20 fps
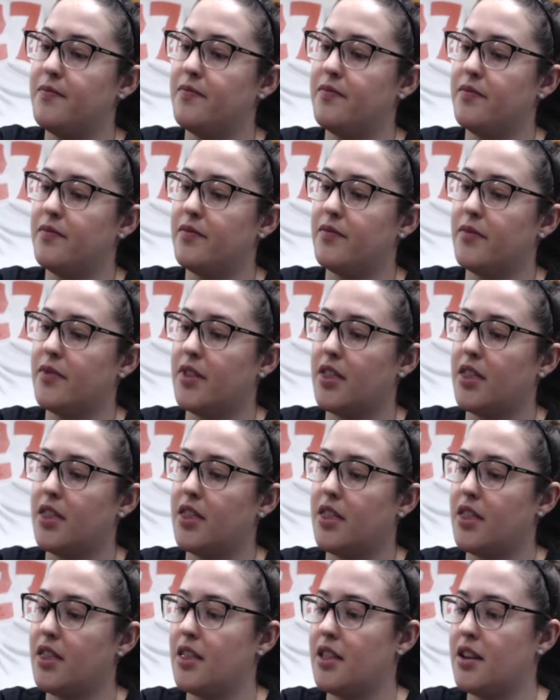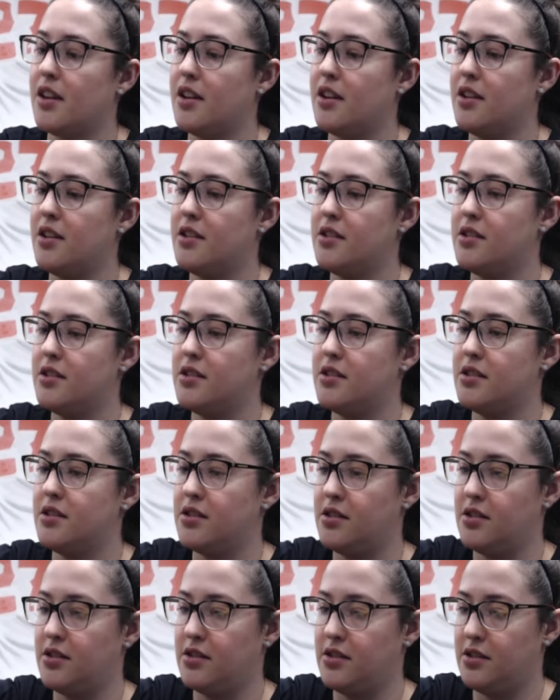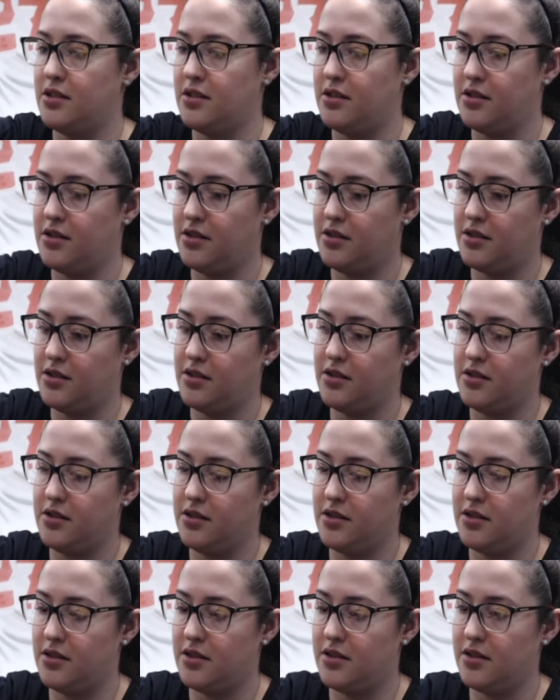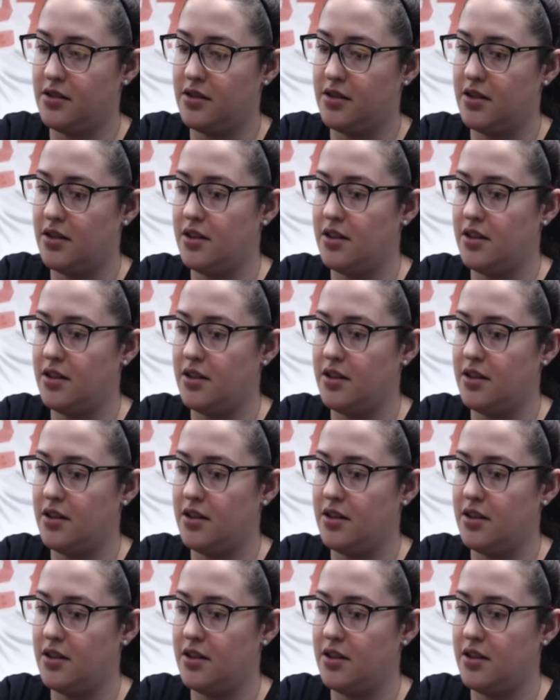Nothing is said.